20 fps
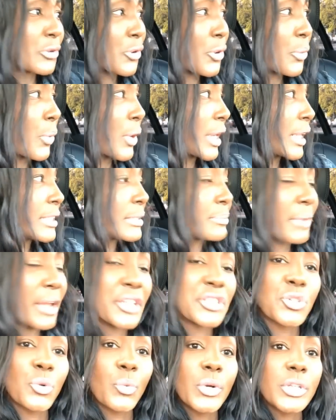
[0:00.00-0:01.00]
or one of these
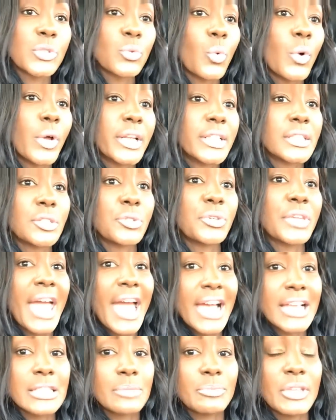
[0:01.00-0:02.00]
major ones wanted to
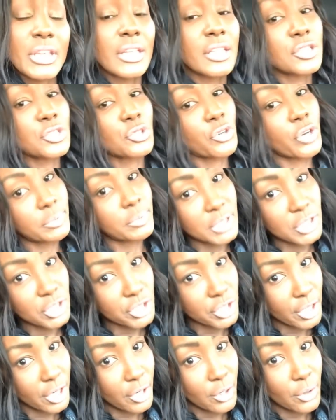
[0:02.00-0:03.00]
cast me in a scripted
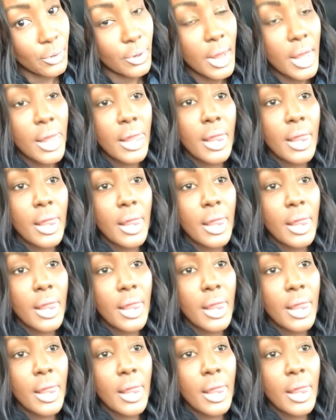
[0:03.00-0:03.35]
show